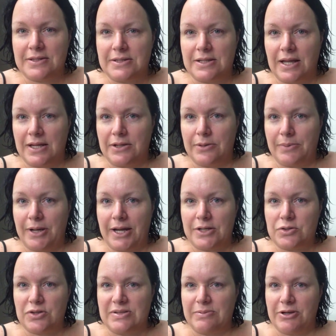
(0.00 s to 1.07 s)
that little bit
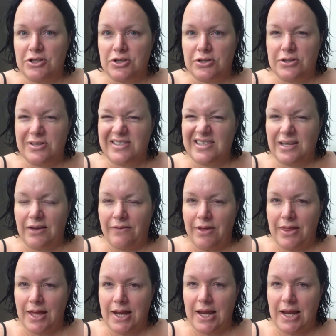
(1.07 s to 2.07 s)
extra special and just to give it that